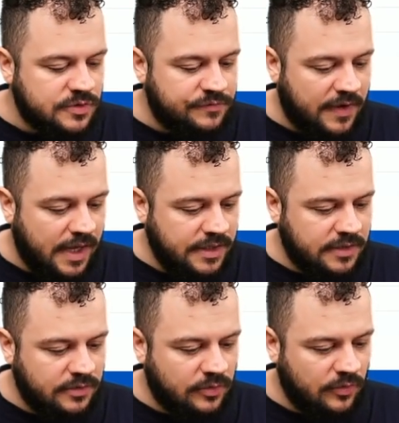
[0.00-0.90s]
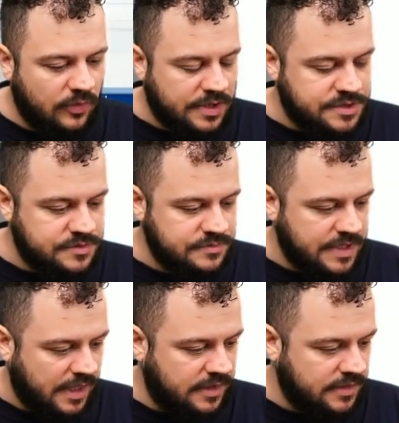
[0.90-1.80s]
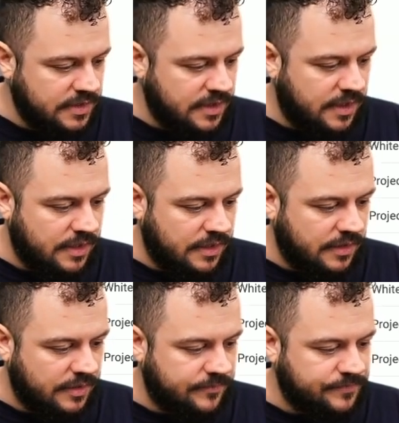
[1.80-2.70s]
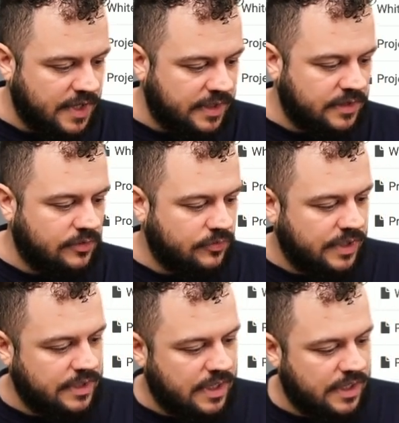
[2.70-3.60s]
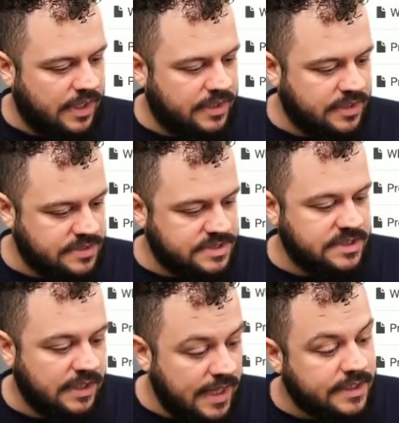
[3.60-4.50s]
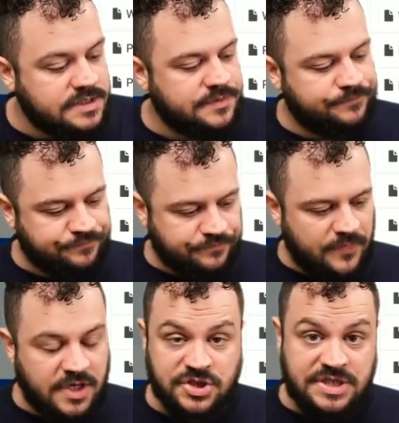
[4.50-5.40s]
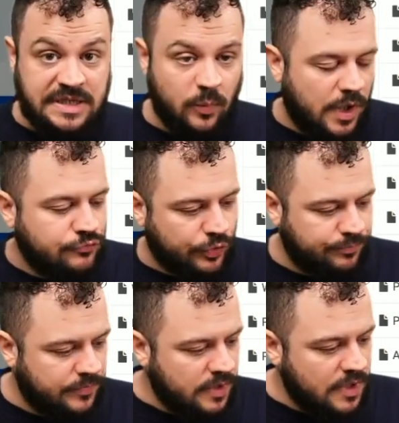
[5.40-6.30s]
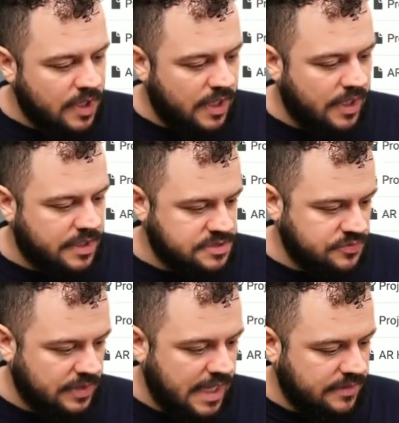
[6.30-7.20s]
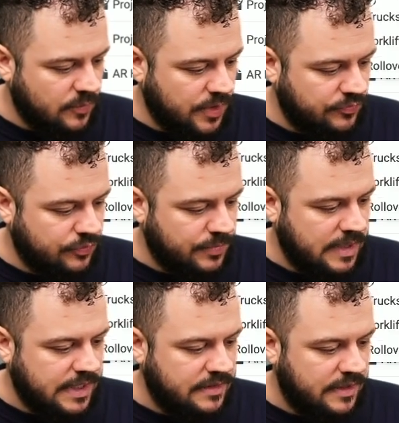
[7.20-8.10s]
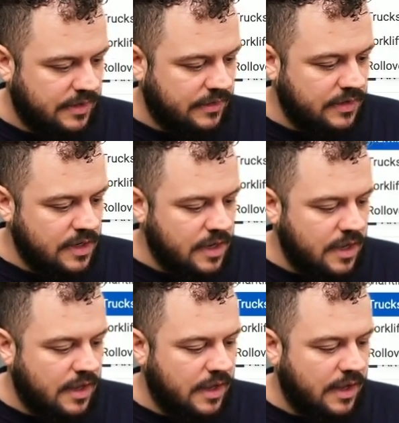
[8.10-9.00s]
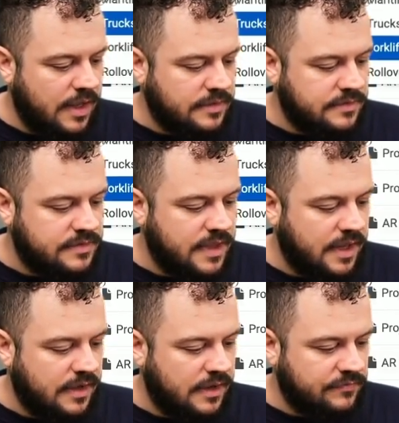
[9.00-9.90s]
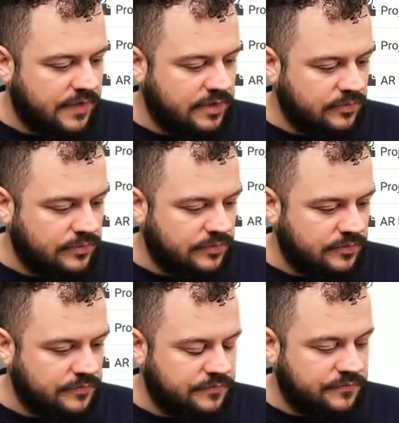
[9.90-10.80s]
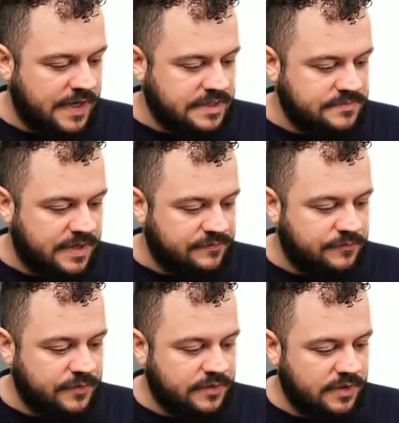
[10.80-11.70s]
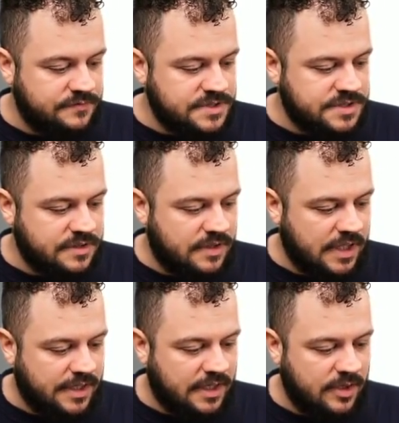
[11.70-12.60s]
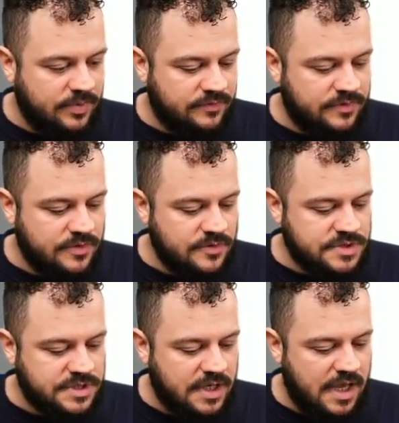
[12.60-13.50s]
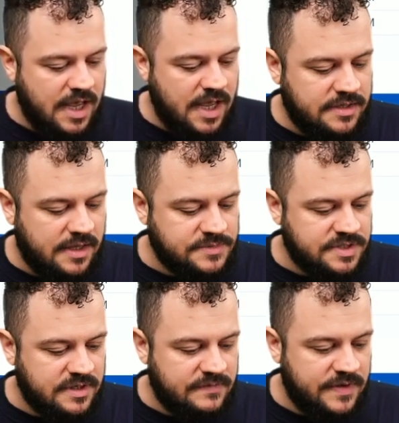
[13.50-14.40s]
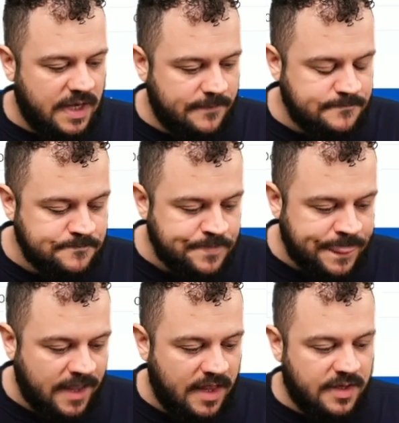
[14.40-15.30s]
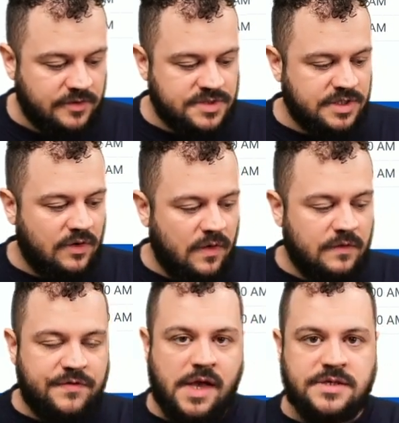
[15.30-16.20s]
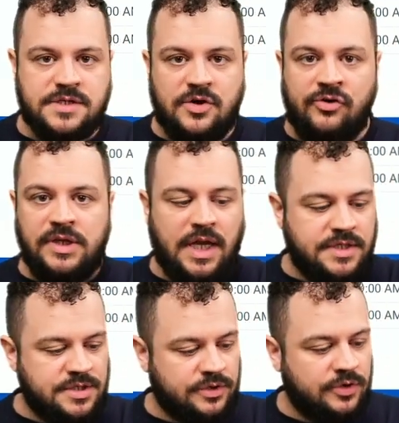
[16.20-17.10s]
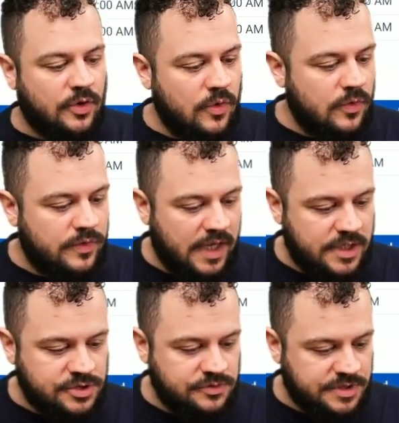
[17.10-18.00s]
I go and do that, I can go in and I can select, I just need the one room, so I'll add the one room in there, and then if I go find my forklifts, I'll add a couple of those, add to the event, and then you'll see all of that green lights are go, the issue has